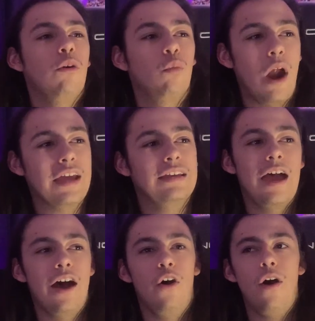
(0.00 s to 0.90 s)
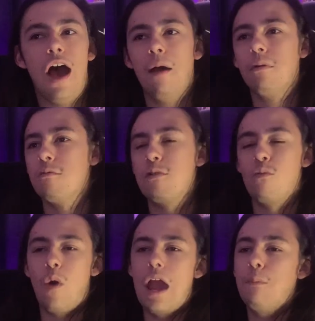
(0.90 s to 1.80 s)
Right now, I'm going to be
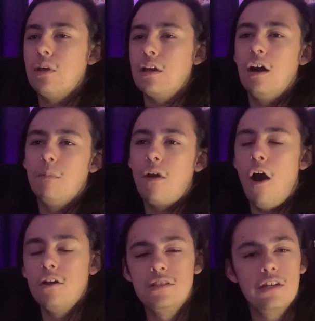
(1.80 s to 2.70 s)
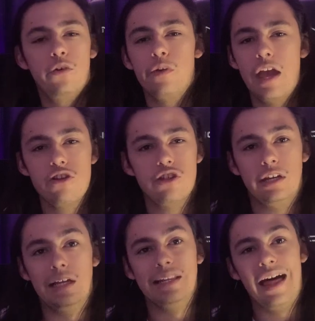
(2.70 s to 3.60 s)
ramping up content
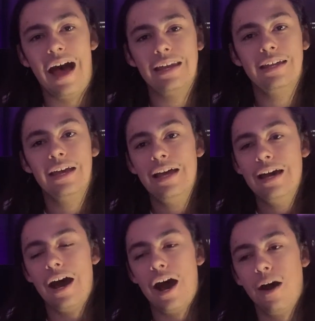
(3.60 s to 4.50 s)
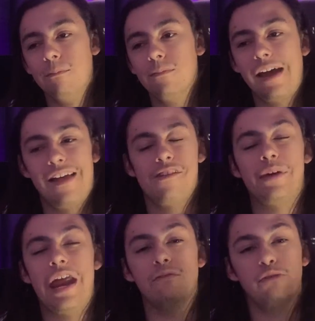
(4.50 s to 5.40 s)
creation a lot. Guys, I'm
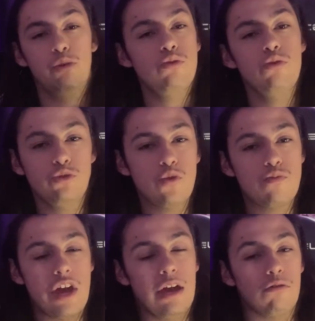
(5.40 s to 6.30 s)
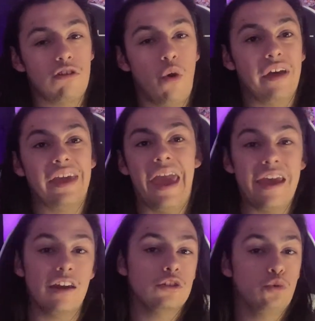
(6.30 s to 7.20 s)
going to have 2 YouTube channels going
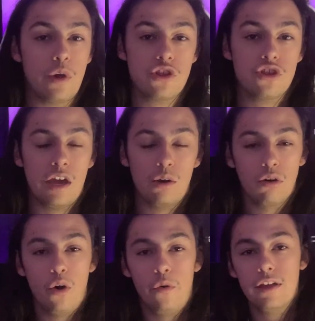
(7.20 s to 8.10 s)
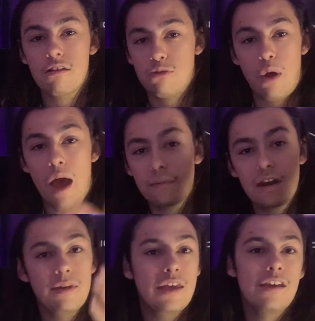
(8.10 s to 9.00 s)
and a Twitch channel going, so I'm going
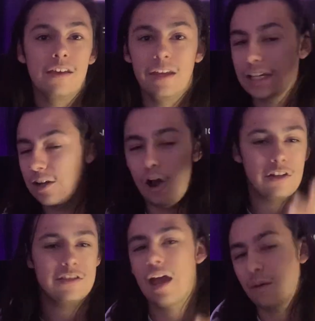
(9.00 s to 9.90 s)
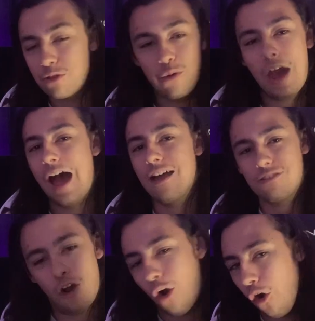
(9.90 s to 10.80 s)
to be in contact with you
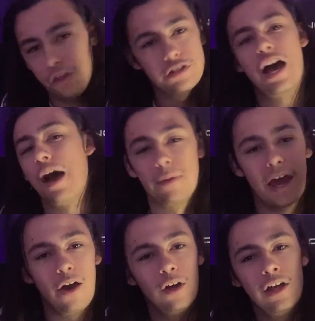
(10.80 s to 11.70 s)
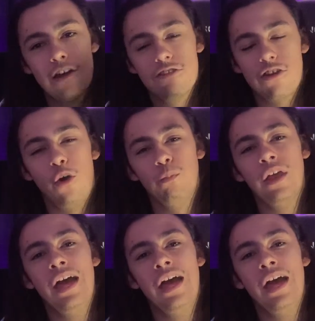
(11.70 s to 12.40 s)
guys all the time now. So,